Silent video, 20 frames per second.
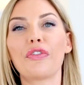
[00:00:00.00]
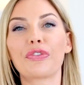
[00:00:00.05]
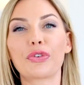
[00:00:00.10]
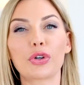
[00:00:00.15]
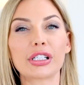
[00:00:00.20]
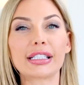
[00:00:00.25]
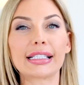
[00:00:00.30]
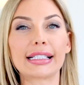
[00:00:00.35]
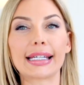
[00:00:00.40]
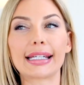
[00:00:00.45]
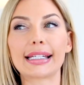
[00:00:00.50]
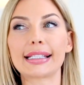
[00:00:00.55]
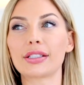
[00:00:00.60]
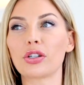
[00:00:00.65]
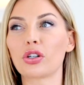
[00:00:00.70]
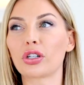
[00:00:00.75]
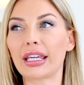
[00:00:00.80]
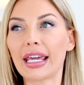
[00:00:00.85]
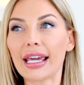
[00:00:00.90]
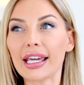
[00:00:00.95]
Of course, ladies,
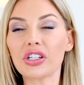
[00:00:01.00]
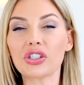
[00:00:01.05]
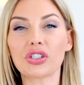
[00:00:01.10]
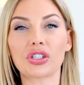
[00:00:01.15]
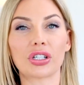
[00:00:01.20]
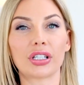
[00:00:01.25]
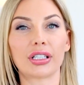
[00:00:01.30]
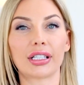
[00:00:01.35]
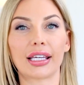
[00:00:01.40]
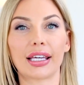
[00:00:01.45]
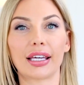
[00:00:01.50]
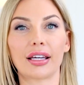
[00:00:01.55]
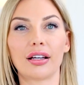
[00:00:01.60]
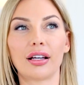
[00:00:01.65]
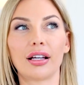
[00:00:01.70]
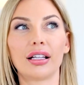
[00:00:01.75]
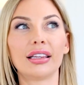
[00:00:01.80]
occasionally,